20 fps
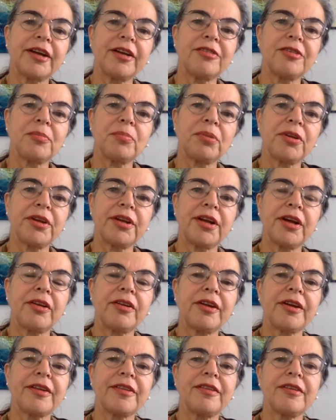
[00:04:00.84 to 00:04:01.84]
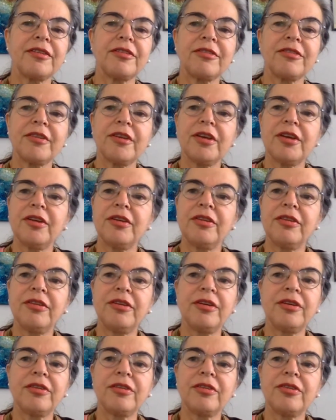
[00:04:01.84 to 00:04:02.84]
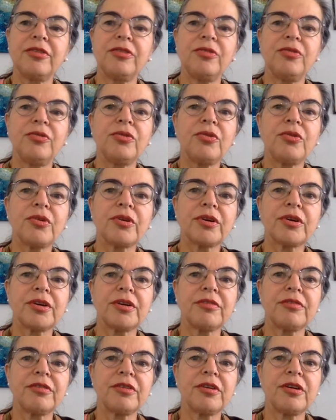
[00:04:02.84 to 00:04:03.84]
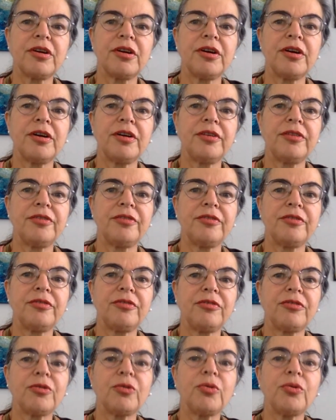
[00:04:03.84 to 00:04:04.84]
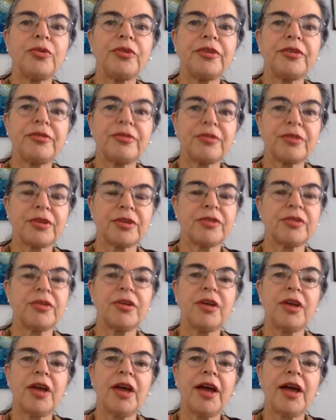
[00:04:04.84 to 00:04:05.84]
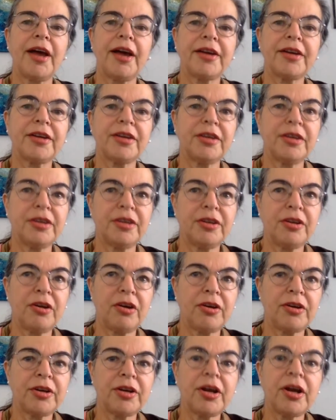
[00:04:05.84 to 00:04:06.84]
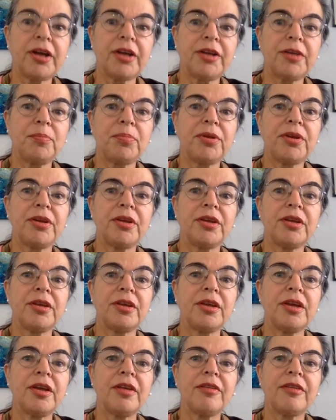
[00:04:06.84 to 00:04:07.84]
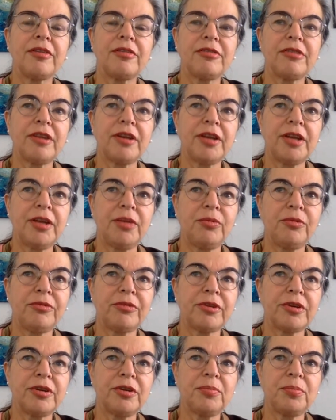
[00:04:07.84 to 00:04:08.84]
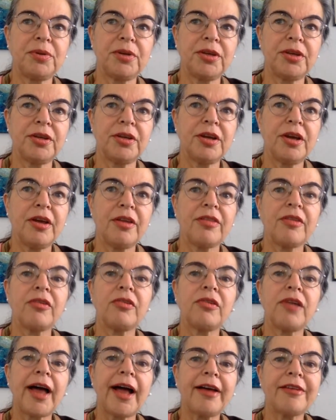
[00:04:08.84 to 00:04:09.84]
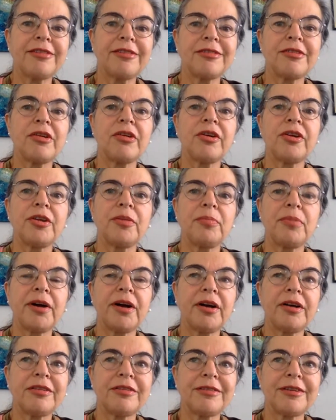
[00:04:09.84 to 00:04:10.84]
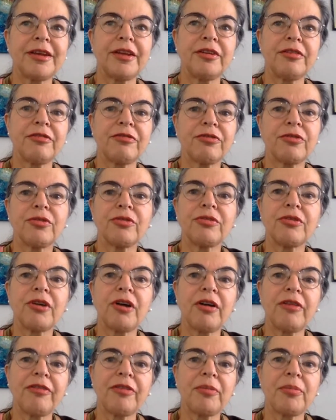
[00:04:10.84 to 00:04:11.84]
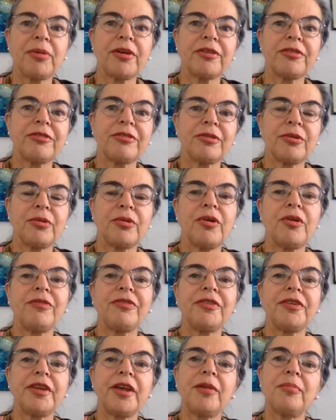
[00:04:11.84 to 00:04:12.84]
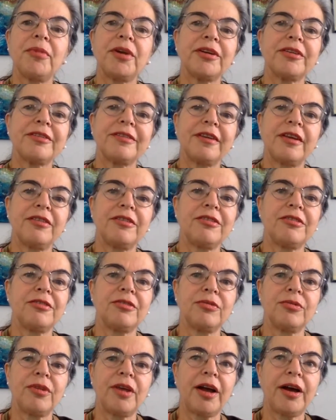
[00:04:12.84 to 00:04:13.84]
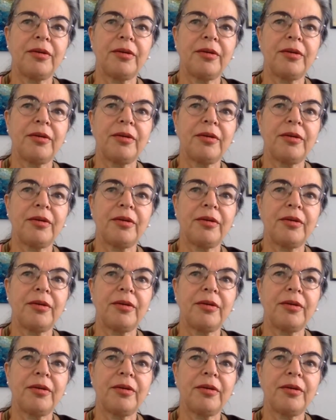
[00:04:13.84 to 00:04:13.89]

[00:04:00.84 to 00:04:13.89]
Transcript: I guess it played out like this. The New York school district had a kid on an IEP that said he was going to be the last on the bus and the first off the bus. So hopefully that makes sense to you.